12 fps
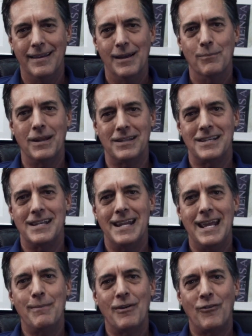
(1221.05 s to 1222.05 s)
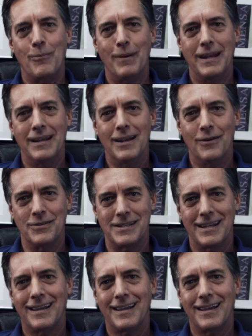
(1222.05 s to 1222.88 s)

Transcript: but it's a name everybody knows,